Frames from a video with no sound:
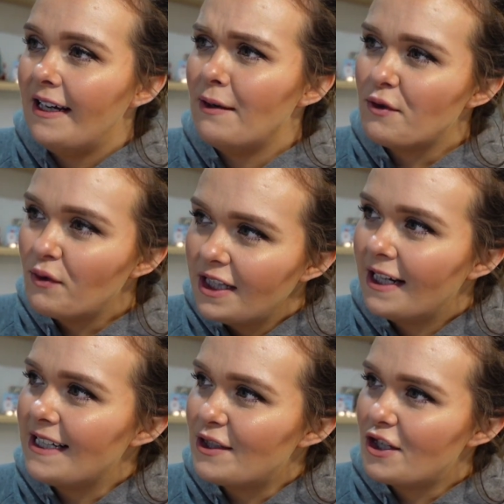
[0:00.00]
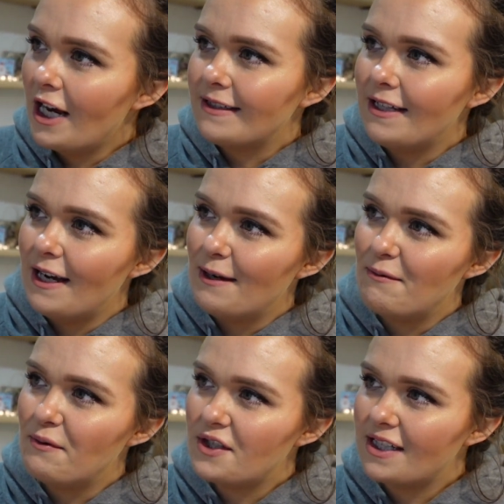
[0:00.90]
it was really nice to chat to her.
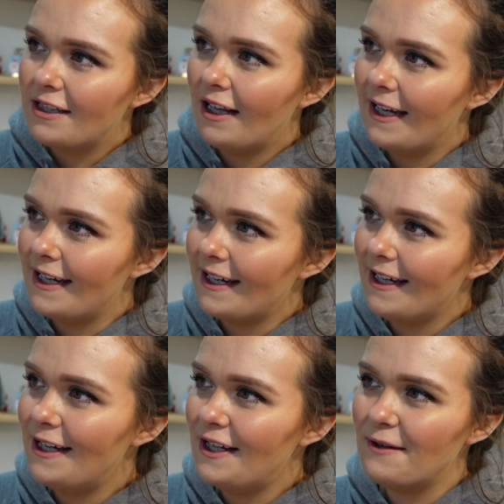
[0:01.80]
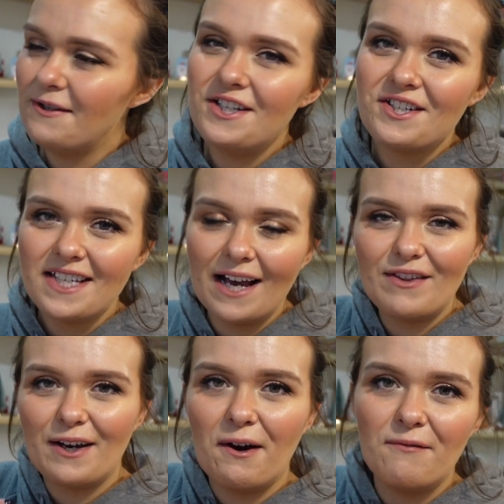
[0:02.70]
We were just like, you know, and you just
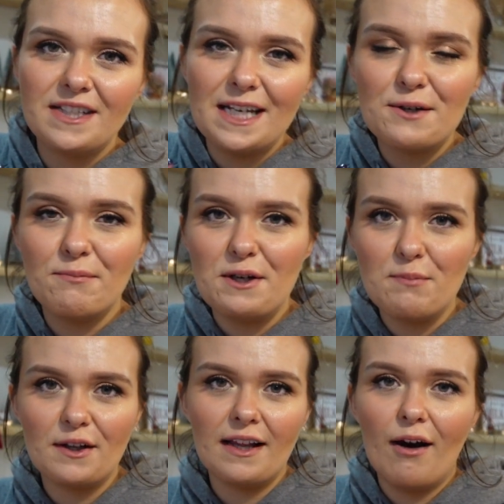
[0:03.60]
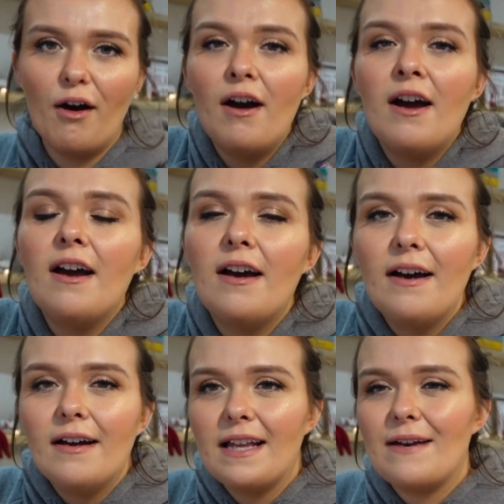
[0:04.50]
have that conversation where you're both
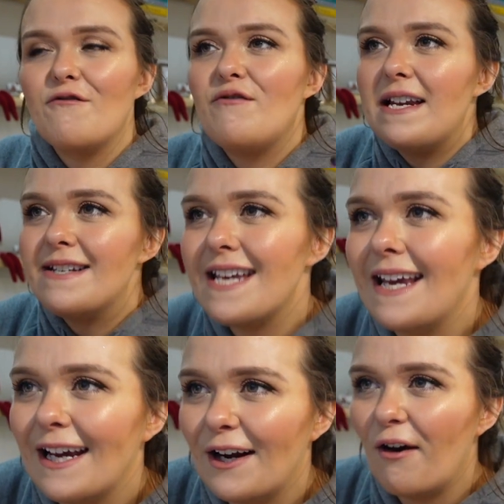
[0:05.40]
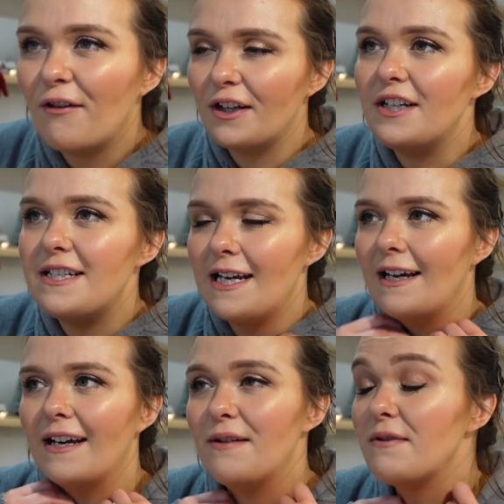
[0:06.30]
like venting and
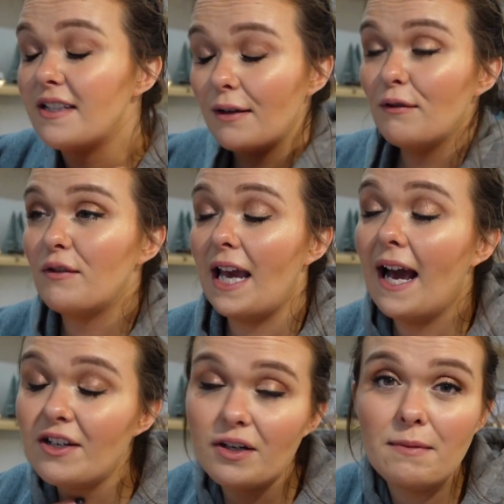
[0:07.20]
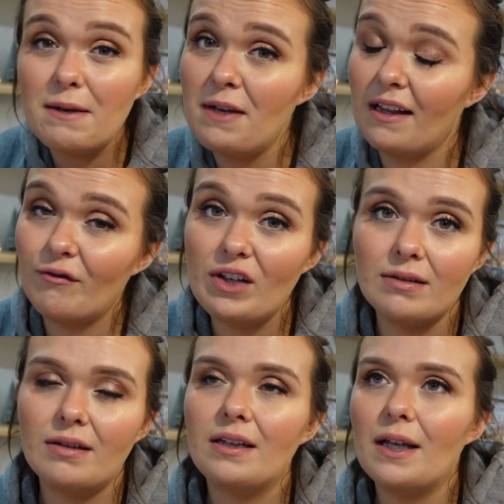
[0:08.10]
offloading, and it was so lovely. It actually made me
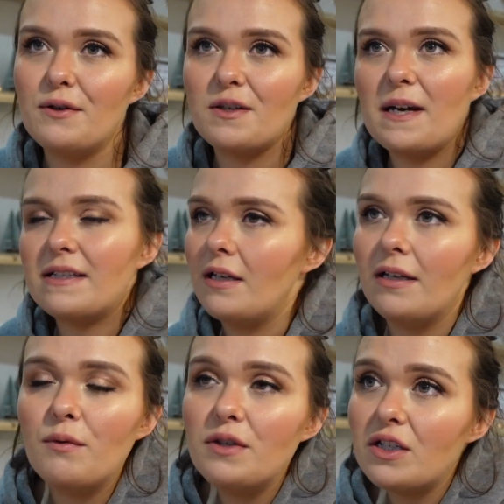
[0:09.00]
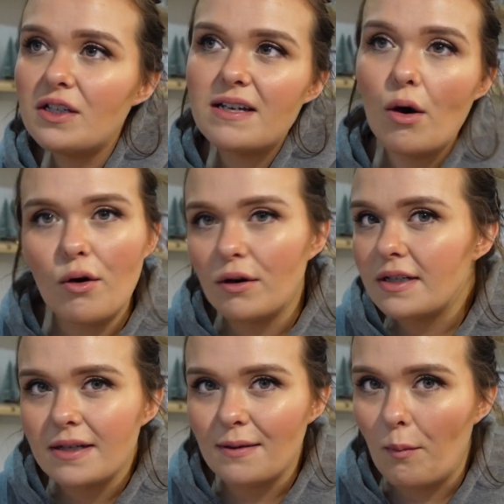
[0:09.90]
feel loads better, you know, when you just
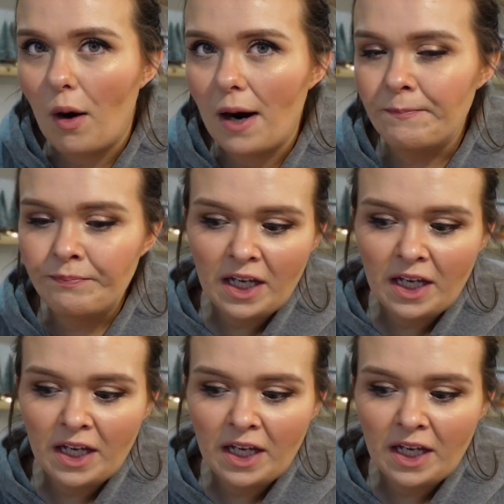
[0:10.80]
talk to someone.